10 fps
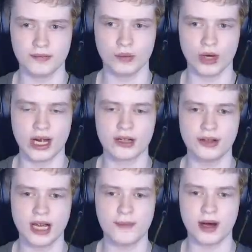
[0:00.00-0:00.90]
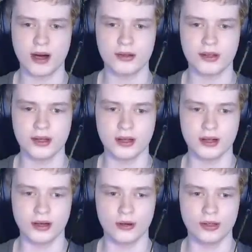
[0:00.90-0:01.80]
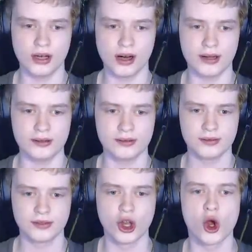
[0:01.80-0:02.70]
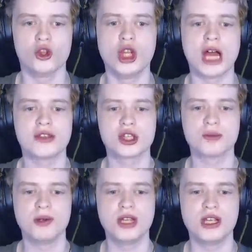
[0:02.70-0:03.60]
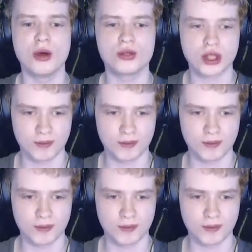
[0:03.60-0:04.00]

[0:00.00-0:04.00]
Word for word: Well, I clean up on the... Oh, God. Not the spooky ghost.